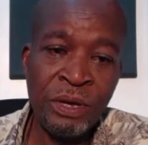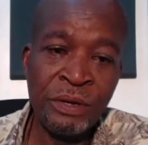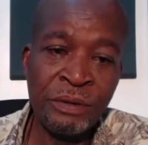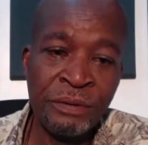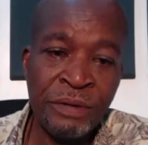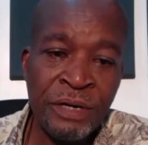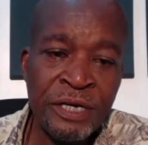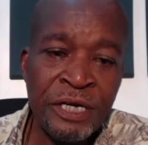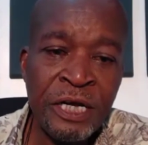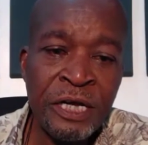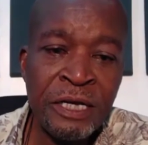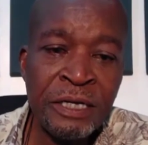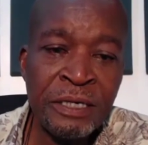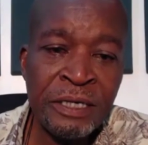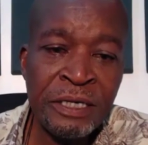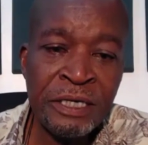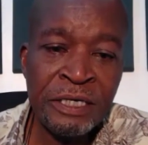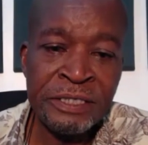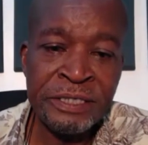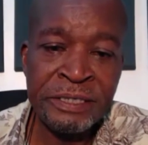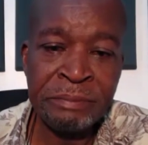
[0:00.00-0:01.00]

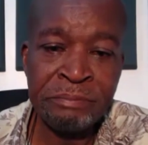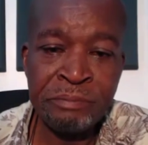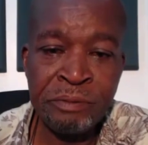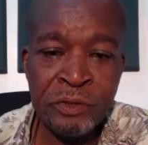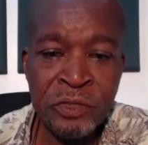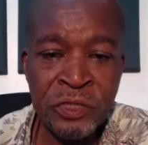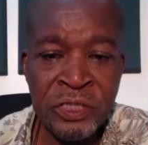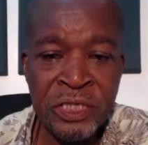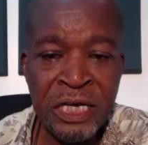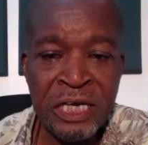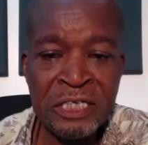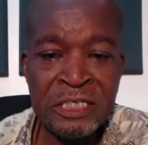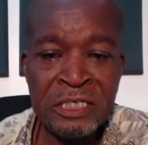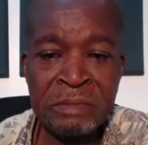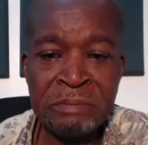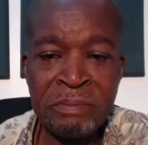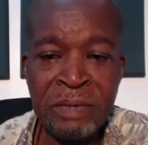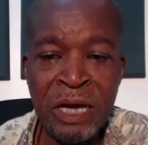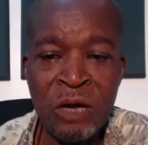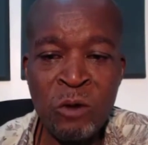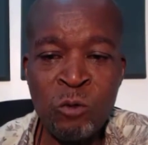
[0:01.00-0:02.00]
Reading is a process
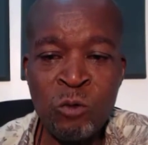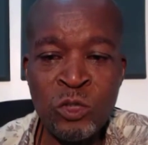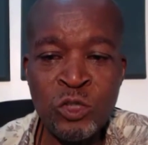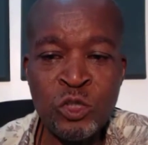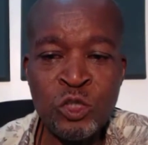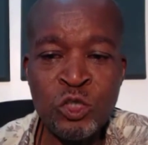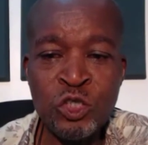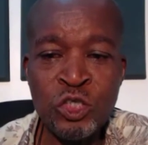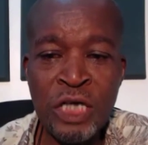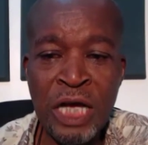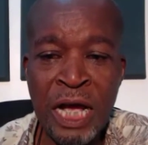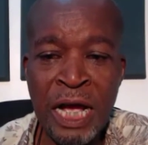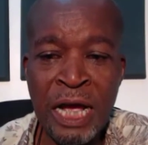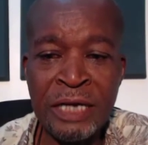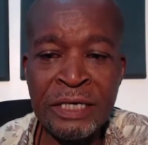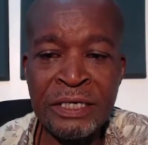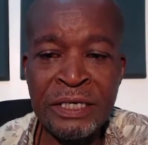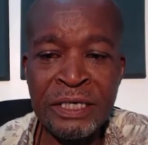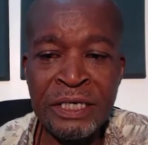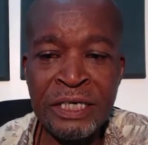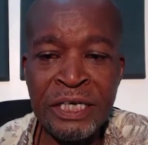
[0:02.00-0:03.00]
by which
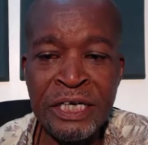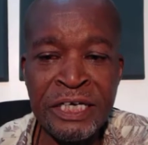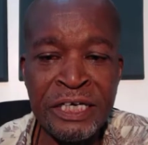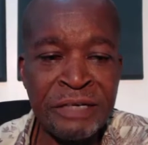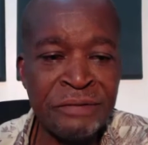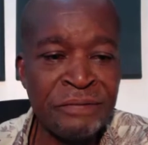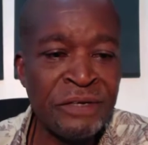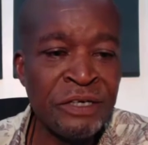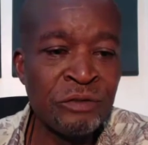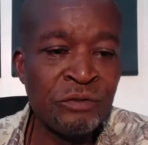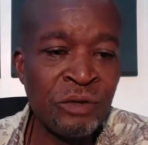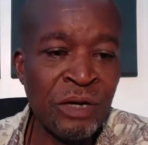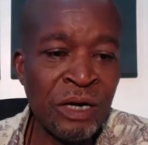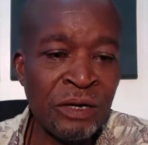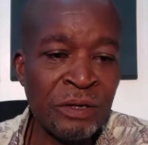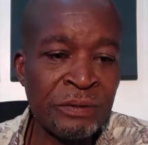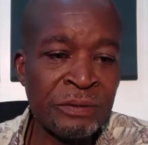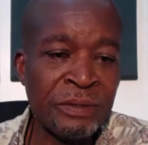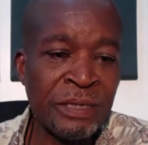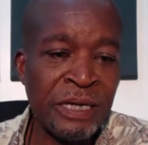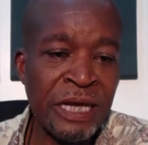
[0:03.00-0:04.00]
an
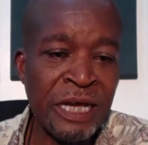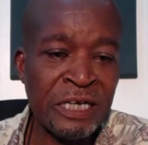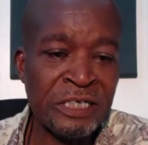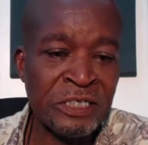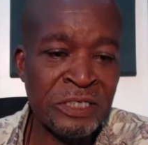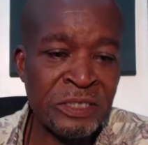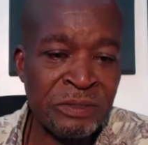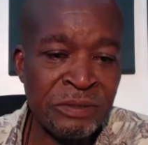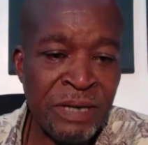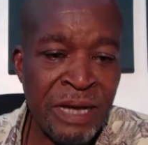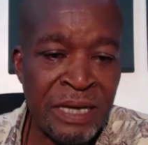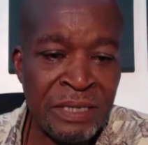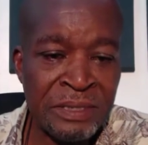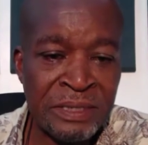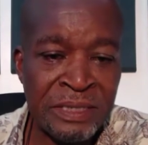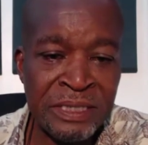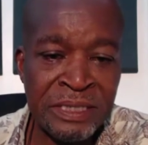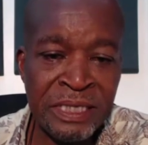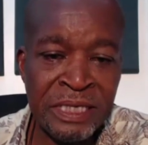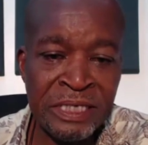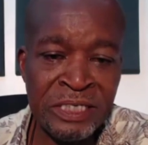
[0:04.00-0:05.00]
individual
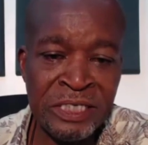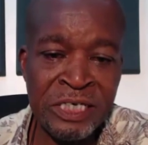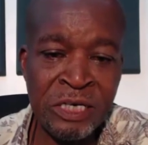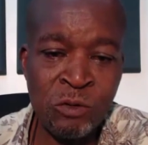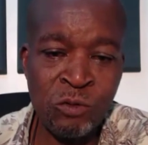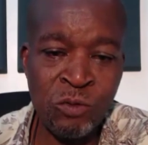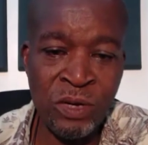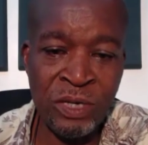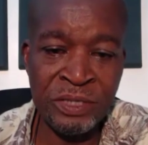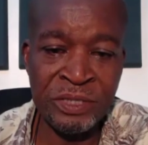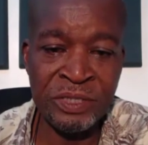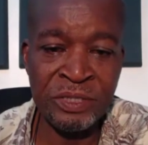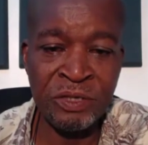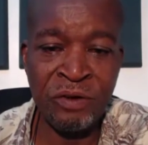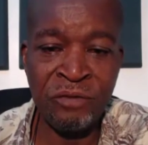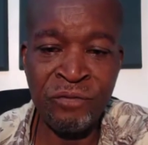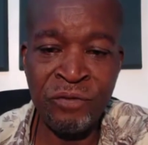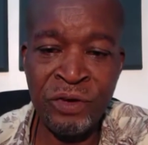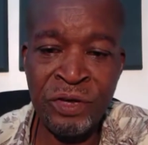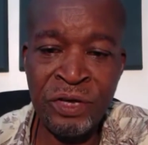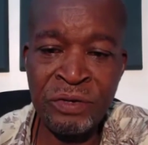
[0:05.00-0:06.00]
extracts a sequence
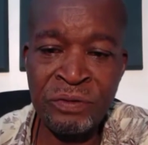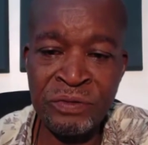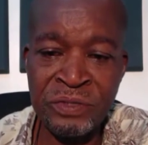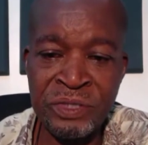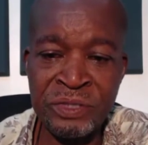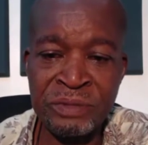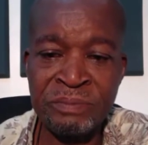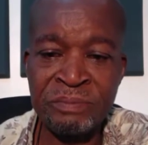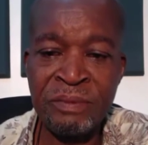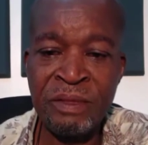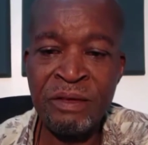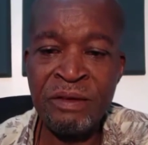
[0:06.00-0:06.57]
of cues